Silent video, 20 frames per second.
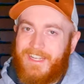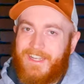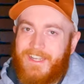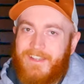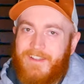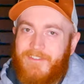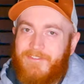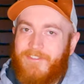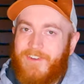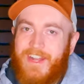a
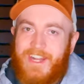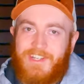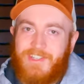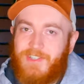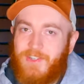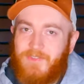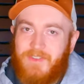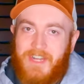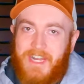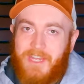
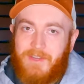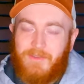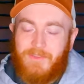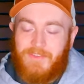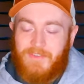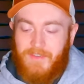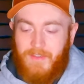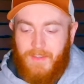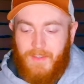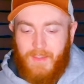fraction of an
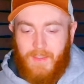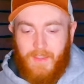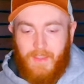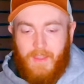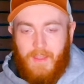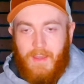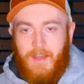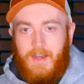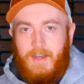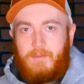ounce.
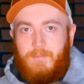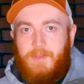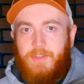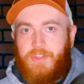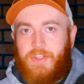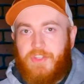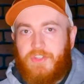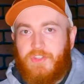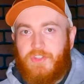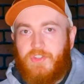Uh, but
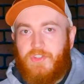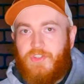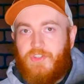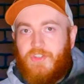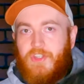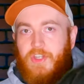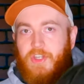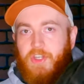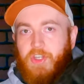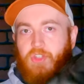this is
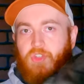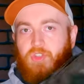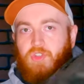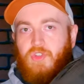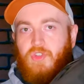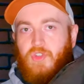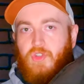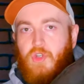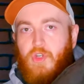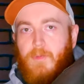
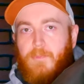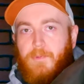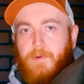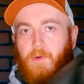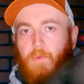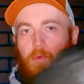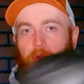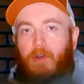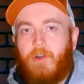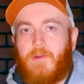
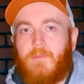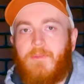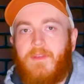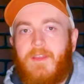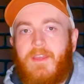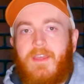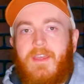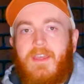super warm.